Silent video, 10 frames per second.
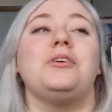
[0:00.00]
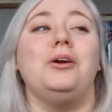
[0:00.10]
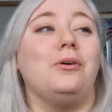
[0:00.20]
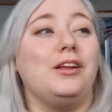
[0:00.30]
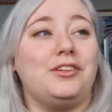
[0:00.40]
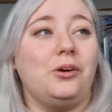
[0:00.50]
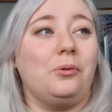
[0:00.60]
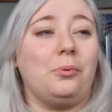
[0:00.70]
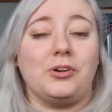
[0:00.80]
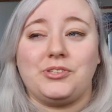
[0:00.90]
you want to do with
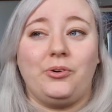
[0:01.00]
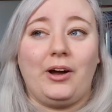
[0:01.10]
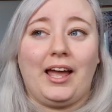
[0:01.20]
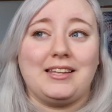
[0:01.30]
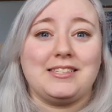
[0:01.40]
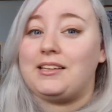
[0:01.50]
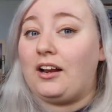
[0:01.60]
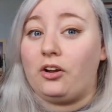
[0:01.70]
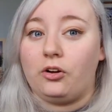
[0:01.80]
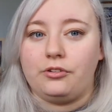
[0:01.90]
books, go ahead, stand
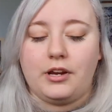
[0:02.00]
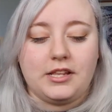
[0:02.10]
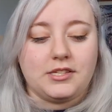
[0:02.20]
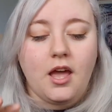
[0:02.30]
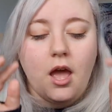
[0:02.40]
on Goodreads.